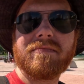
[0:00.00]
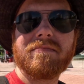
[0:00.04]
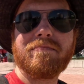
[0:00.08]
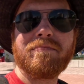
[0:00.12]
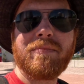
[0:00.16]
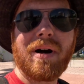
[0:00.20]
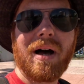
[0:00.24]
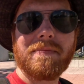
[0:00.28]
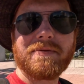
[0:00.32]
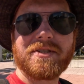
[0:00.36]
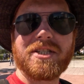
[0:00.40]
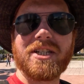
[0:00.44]

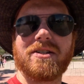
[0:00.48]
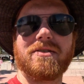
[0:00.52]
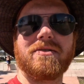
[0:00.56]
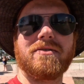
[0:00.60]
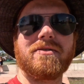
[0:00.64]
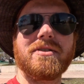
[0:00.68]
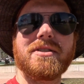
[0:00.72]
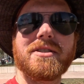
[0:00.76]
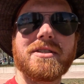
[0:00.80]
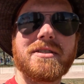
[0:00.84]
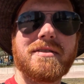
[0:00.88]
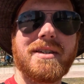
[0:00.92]

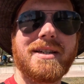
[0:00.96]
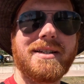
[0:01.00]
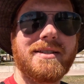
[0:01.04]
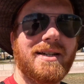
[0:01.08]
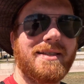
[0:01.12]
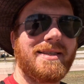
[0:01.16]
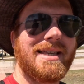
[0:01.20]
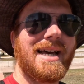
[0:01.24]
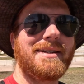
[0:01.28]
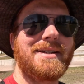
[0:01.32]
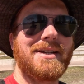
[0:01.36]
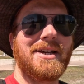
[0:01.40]
popsicles, things
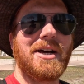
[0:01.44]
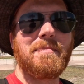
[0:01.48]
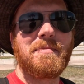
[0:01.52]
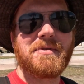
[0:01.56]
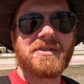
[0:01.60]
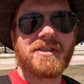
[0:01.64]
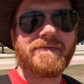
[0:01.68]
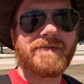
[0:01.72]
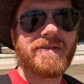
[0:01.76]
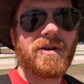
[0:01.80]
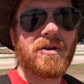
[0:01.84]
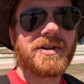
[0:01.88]
like that to help
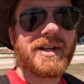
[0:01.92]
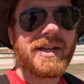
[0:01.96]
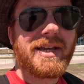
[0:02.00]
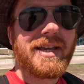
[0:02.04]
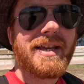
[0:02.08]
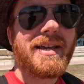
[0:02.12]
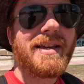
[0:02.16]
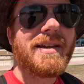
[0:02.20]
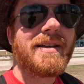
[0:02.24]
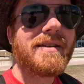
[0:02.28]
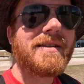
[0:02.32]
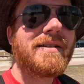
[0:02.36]
with the Florida
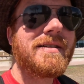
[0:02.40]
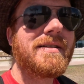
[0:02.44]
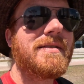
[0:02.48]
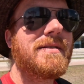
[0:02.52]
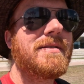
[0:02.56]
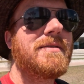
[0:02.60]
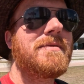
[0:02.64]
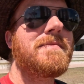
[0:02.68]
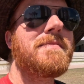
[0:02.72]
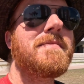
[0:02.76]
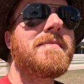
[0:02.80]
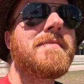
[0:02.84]
heat. And
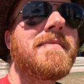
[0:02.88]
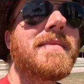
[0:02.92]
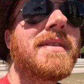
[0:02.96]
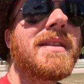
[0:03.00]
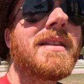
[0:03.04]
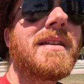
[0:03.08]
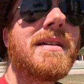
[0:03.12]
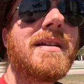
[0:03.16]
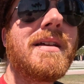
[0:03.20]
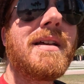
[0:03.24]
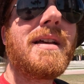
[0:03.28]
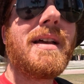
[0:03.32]

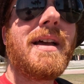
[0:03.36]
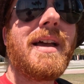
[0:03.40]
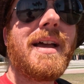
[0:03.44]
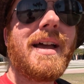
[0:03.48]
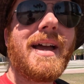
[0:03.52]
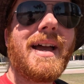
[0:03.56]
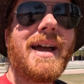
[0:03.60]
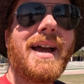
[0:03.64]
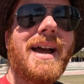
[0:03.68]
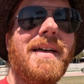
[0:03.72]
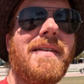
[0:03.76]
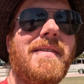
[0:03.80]

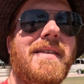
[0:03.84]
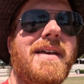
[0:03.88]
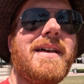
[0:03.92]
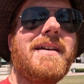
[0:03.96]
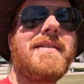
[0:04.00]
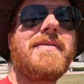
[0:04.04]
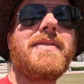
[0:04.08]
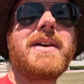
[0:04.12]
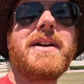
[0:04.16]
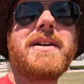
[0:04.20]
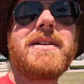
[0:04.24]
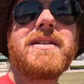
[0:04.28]

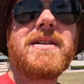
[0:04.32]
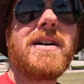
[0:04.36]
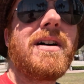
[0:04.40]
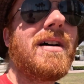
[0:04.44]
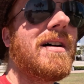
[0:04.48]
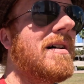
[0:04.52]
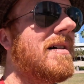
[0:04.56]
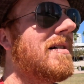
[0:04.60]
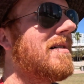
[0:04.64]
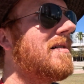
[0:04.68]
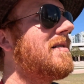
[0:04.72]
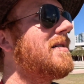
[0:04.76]
then there
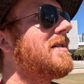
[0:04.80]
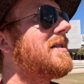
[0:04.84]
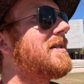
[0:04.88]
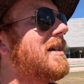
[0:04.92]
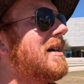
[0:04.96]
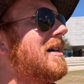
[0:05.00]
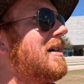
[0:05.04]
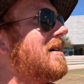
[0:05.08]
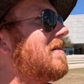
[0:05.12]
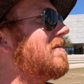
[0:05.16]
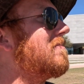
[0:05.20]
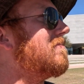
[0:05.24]
are
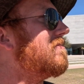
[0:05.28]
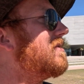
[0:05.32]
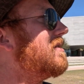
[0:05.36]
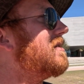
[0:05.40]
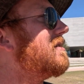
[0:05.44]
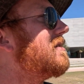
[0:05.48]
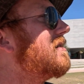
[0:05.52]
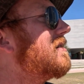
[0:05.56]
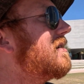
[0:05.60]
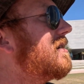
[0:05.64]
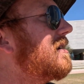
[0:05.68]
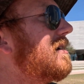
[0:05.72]
some
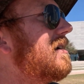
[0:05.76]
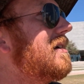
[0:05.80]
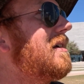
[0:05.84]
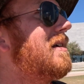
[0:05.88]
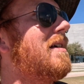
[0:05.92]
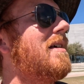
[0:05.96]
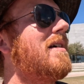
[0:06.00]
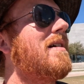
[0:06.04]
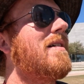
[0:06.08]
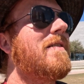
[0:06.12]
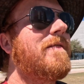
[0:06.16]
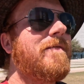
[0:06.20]

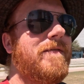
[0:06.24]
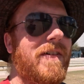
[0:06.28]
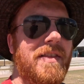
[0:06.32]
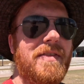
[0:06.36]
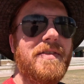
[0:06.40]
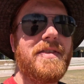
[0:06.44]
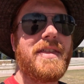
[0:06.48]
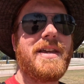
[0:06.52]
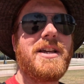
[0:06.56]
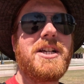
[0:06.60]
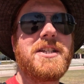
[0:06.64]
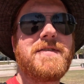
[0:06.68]
fun
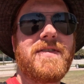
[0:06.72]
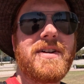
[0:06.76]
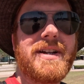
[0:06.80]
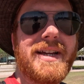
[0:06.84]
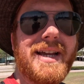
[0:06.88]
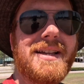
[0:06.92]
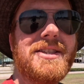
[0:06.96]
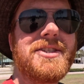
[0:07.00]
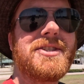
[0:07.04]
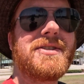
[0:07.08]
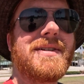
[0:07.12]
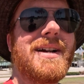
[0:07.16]
things for
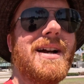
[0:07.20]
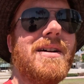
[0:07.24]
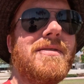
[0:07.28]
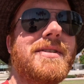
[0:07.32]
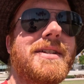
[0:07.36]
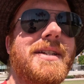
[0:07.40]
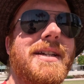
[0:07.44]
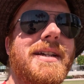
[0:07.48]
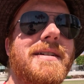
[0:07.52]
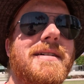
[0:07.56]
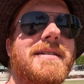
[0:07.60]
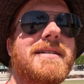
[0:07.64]
kids
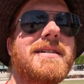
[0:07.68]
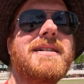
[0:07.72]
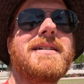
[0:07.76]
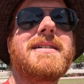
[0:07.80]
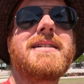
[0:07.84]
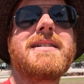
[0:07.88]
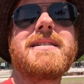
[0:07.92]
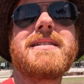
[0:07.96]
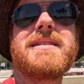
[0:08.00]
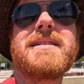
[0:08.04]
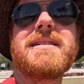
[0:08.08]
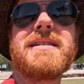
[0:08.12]
around here.
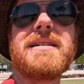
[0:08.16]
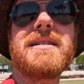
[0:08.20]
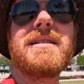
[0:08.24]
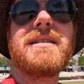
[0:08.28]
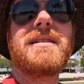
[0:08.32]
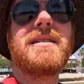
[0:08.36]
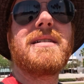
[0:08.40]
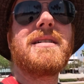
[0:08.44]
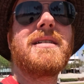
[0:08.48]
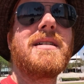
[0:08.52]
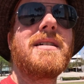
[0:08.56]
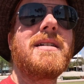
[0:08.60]

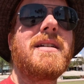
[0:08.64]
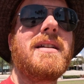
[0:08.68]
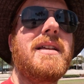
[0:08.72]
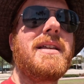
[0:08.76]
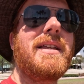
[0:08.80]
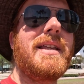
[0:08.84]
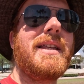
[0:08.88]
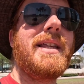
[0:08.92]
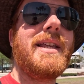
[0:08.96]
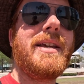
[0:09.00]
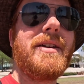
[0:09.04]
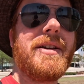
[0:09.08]

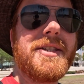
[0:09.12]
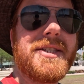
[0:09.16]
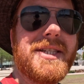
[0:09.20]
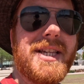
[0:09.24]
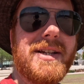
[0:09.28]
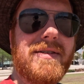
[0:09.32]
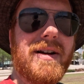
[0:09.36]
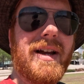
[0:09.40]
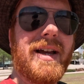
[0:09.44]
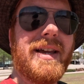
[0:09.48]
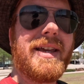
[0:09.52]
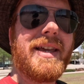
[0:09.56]
You can see
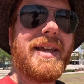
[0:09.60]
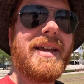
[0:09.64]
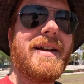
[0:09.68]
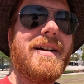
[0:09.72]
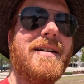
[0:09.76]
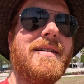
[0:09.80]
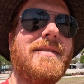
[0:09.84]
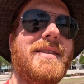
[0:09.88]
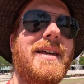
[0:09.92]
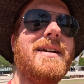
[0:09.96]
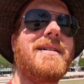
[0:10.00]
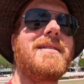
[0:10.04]
right
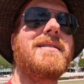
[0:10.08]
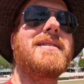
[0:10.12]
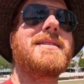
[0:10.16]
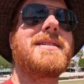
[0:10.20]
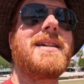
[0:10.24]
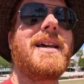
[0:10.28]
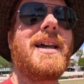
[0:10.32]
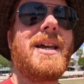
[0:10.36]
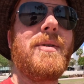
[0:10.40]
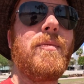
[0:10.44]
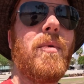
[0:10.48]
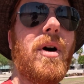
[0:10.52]
here there's
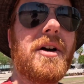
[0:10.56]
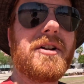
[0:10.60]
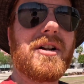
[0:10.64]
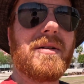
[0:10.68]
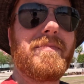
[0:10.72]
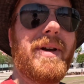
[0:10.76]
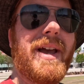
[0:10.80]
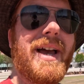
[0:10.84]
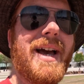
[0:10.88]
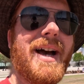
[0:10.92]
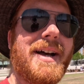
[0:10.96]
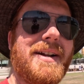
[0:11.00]
a water
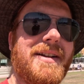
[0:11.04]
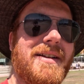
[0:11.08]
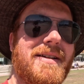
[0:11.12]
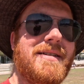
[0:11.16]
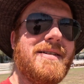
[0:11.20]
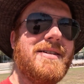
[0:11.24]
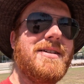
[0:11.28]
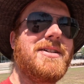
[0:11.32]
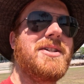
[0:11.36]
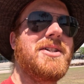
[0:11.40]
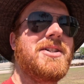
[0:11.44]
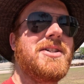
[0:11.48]
pad
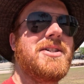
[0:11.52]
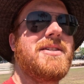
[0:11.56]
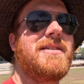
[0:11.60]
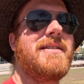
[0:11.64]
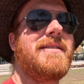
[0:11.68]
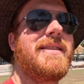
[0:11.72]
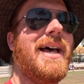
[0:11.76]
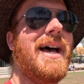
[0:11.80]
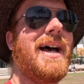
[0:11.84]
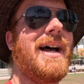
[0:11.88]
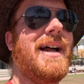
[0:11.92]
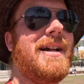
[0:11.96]

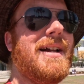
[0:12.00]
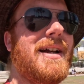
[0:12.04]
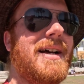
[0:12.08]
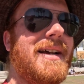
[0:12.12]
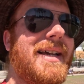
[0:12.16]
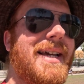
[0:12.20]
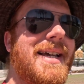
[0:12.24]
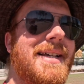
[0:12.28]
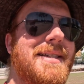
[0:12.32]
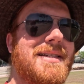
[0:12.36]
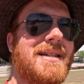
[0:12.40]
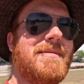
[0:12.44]

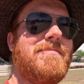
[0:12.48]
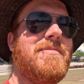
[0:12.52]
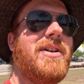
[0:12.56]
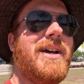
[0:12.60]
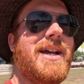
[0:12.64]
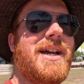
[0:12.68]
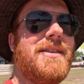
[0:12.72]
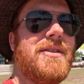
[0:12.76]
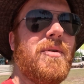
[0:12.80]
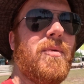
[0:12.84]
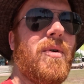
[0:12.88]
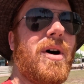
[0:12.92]
that kids can
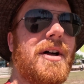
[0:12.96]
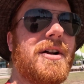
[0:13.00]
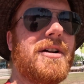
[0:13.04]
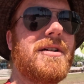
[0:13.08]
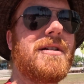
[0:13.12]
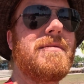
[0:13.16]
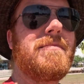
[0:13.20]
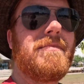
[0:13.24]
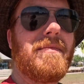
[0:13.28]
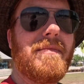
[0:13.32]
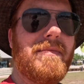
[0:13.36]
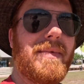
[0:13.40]
play in the
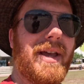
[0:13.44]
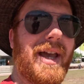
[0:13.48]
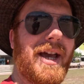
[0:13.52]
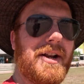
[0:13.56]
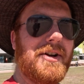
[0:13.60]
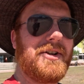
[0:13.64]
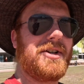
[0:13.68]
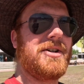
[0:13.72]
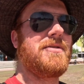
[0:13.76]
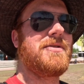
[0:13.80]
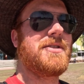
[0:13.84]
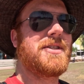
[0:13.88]
water, and
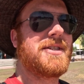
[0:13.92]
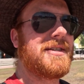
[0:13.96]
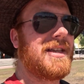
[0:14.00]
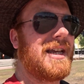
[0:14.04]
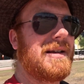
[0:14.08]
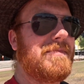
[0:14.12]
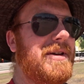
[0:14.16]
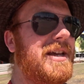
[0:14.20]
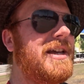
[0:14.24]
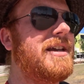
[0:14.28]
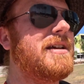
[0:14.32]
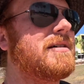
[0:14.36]
adults
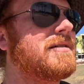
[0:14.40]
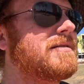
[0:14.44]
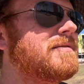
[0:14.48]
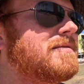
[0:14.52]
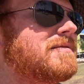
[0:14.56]
like me.